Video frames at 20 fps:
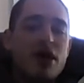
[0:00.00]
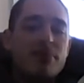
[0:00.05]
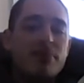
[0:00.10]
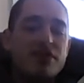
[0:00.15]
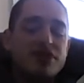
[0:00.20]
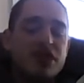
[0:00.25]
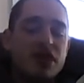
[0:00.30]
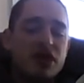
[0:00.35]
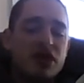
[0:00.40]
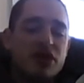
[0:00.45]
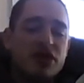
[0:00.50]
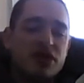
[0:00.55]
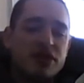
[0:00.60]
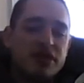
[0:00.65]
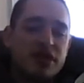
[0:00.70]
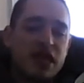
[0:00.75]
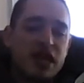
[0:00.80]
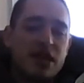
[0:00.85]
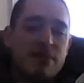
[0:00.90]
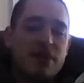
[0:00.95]
But the
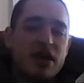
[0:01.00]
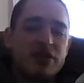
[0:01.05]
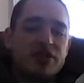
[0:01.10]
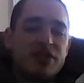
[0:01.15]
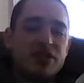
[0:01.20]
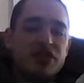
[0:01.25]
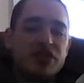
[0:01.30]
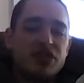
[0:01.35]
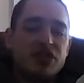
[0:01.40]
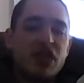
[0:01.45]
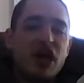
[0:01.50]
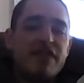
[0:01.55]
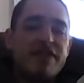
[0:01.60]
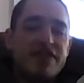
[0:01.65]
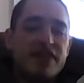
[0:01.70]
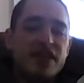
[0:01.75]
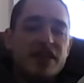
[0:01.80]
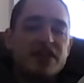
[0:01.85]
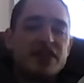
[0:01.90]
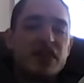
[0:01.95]
good thing about this
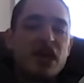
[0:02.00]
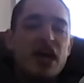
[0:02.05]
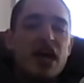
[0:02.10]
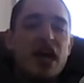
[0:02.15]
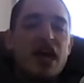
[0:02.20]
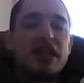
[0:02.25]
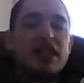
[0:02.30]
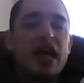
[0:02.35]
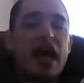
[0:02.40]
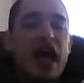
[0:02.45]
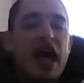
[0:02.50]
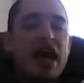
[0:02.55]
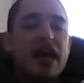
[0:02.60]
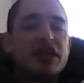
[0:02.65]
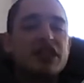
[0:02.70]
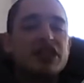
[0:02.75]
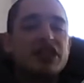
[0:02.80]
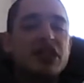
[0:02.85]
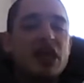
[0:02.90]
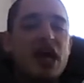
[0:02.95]
stuff is it
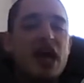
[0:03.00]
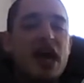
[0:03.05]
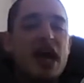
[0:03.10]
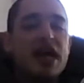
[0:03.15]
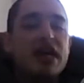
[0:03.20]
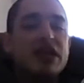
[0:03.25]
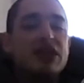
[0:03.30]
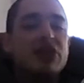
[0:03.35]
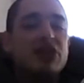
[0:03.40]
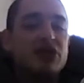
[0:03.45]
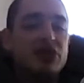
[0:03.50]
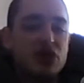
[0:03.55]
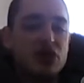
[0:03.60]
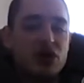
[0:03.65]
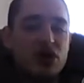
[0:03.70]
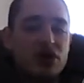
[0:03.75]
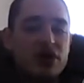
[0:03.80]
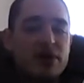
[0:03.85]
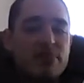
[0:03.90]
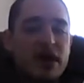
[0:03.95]
has a
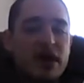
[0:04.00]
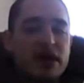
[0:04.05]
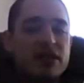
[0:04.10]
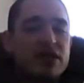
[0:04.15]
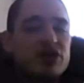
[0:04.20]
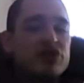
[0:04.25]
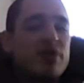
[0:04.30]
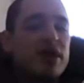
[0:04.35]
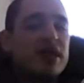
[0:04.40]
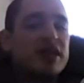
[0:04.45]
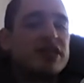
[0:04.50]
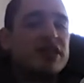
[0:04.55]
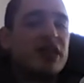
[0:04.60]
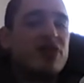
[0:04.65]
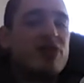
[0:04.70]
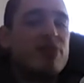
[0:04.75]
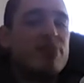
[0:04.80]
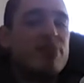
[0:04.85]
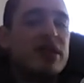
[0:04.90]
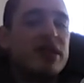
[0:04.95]
good amount of trace
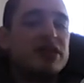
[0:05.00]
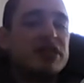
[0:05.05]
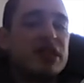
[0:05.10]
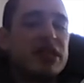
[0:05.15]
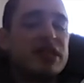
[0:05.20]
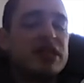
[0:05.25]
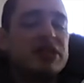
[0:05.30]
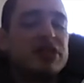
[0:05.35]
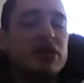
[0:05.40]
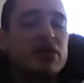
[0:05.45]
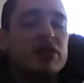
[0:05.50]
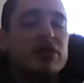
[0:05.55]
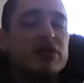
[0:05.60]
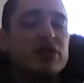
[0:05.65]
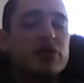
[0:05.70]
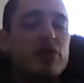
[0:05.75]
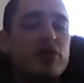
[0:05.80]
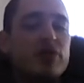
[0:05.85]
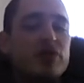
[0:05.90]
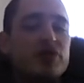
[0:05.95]
elements, and it's a good
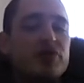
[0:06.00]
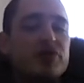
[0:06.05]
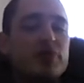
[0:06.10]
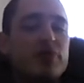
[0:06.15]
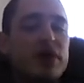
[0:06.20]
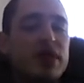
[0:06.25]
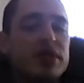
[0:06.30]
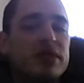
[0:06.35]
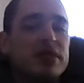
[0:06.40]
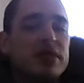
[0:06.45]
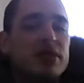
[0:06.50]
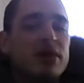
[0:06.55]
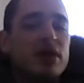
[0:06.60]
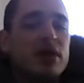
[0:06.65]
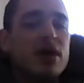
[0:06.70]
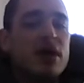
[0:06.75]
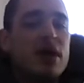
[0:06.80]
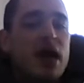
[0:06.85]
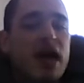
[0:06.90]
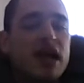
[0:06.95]
soil sweetener.
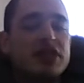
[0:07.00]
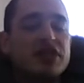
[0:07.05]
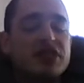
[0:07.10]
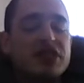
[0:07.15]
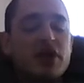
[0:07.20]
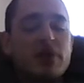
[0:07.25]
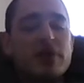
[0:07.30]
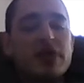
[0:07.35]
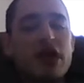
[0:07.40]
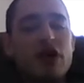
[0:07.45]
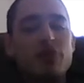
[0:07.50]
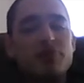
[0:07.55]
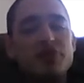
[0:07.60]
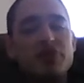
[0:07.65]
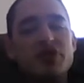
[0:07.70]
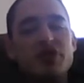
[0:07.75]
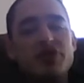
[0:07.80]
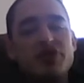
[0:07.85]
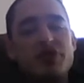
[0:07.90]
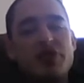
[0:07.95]
And so it
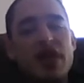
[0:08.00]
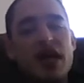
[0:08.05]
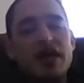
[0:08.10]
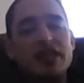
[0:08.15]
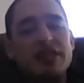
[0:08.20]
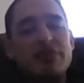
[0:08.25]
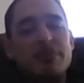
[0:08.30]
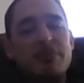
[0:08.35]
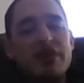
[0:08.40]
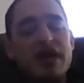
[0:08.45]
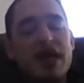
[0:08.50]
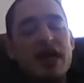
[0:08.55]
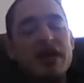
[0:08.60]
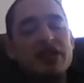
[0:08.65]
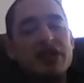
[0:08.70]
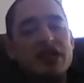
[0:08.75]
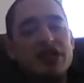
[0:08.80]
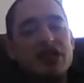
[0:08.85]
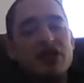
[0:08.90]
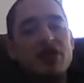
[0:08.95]
helps neutralize the
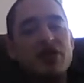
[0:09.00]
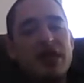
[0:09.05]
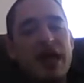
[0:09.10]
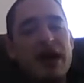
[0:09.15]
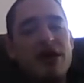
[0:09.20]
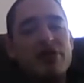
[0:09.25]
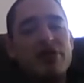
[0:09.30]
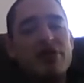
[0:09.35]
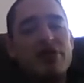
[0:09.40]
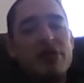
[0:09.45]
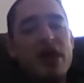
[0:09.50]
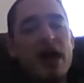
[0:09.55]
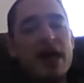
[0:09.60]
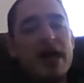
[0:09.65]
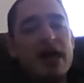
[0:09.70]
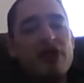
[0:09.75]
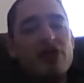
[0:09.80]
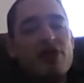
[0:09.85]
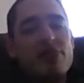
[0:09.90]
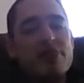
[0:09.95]
pH, has good
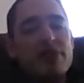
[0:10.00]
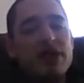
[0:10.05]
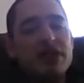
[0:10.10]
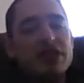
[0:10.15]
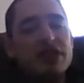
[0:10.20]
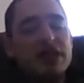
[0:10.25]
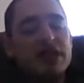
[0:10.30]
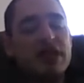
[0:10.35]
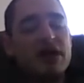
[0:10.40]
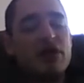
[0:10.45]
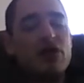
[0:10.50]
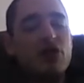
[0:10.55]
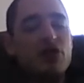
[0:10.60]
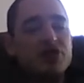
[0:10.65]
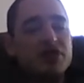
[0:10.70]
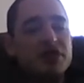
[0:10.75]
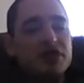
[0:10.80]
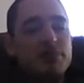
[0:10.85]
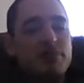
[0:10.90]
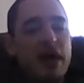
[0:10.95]
alkali elements and a
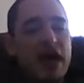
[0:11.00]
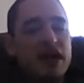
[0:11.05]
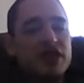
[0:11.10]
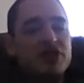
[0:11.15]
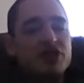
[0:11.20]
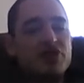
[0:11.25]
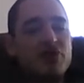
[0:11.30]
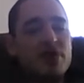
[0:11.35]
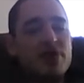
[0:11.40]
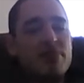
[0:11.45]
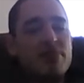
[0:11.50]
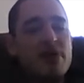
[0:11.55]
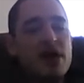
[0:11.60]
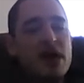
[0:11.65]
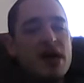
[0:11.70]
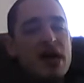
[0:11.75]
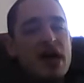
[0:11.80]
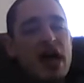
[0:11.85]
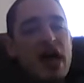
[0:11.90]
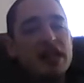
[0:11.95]
whole spectrum.
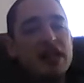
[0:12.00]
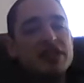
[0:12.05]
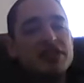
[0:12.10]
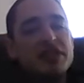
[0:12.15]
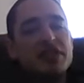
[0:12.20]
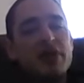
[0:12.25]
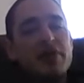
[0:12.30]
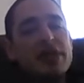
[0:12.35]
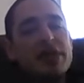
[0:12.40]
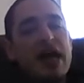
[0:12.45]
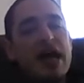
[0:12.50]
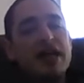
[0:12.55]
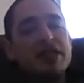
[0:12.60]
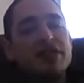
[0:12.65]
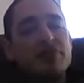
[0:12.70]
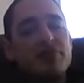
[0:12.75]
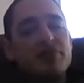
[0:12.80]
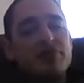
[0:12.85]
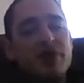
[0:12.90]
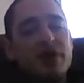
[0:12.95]
And so it
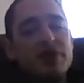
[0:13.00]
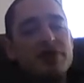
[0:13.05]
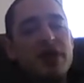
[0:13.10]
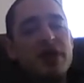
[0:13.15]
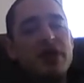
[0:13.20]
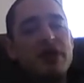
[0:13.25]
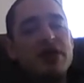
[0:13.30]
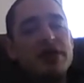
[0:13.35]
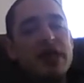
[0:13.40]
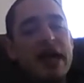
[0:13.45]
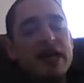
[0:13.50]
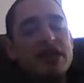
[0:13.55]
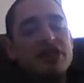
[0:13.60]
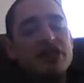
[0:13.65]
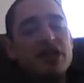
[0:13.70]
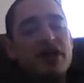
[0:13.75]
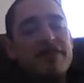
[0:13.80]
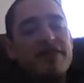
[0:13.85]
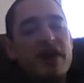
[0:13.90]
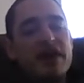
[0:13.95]
has a really good
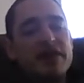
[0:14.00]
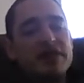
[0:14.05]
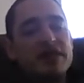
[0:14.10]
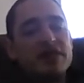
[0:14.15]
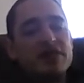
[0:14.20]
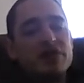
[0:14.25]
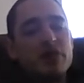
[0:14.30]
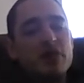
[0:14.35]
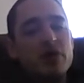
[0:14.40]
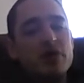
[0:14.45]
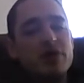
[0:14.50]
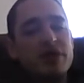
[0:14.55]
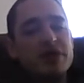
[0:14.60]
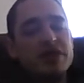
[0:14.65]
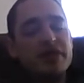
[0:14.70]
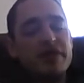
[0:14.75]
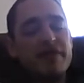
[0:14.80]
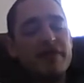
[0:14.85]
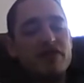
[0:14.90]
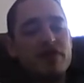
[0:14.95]
aging effect in soil. And
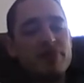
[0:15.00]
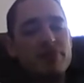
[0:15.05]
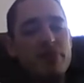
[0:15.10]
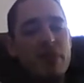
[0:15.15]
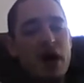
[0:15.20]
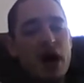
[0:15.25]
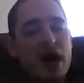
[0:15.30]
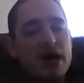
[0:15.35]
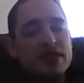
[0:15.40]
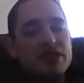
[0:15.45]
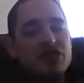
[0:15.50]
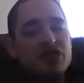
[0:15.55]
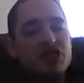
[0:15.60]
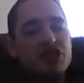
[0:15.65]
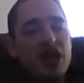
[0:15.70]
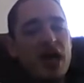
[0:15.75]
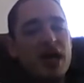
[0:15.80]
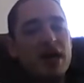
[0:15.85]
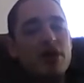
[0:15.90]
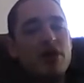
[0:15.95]
it's a Vermont
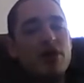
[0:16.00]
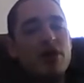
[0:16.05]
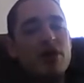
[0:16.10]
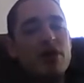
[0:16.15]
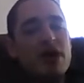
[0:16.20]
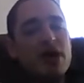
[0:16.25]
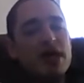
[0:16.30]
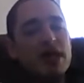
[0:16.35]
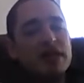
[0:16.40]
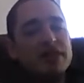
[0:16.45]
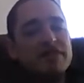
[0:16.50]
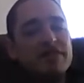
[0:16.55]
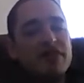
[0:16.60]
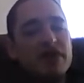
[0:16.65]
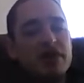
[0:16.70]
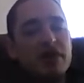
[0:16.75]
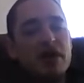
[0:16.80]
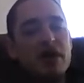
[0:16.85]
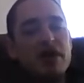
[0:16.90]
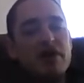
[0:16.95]
shale. It's
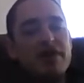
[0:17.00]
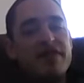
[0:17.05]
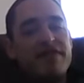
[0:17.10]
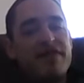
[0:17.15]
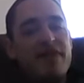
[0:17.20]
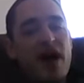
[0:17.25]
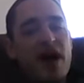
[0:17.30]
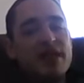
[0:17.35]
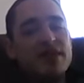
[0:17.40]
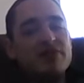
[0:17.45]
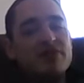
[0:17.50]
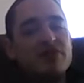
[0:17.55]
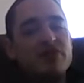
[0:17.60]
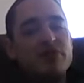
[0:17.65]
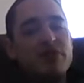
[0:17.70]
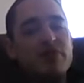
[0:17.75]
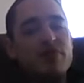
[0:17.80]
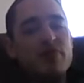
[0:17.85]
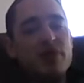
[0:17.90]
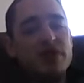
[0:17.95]
very hard to find. There's
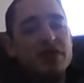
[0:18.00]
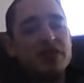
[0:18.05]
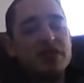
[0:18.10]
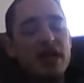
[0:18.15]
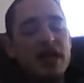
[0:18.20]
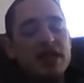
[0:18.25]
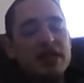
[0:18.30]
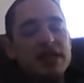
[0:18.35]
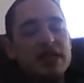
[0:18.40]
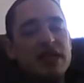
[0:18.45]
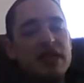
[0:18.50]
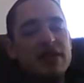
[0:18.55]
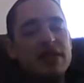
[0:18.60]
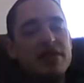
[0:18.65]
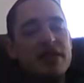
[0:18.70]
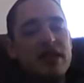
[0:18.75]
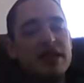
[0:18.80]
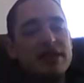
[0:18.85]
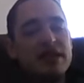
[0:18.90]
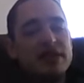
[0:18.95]
only one site on the
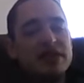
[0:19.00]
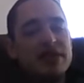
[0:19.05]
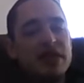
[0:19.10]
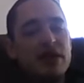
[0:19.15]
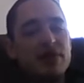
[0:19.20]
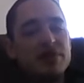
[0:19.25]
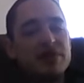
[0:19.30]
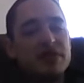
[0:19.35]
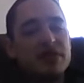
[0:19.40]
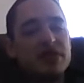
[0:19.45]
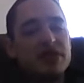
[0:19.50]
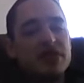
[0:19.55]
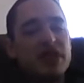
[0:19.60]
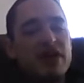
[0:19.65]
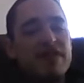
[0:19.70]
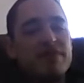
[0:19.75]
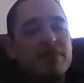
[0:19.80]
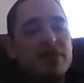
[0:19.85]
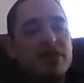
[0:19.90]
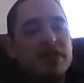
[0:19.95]
internet that sells this
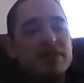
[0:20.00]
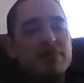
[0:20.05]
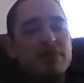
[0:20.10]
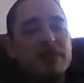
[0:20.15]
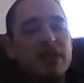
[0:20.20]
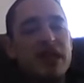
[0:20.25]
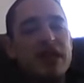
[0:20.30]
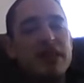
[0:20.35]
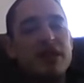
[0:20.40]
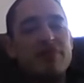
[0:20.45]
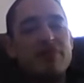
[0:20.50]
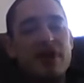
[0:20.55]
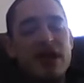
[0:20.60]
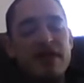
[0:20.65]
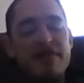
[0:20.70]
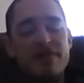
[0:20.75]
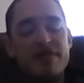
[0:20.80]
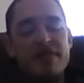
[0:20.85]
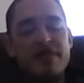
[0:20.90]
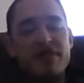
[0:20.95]
stuff, but it's been getting
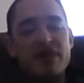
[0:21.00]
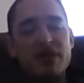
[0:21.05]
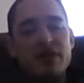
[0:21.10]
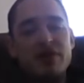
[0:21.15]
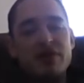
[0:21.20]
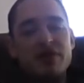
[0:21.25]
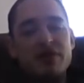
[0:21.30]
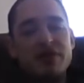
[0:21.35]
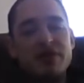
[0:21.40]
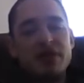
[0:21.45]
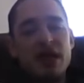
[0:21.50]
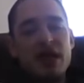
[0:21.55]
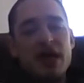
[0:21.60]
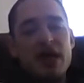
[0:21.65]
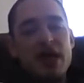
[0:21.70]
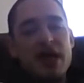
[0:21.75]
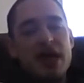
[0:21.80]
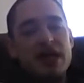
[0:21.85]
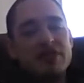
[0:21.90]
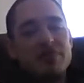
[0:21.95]
rave reviews.
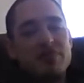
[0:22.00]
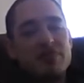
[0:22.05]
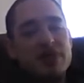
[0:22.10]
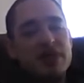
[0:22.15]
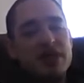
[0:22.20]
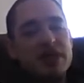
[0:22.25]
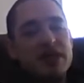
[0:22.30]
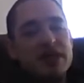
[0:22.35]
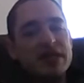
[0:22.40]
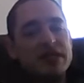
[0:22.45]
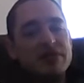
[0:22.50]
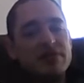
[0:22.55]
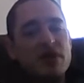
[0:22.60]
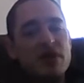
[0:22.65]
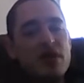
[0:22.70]
It's one of these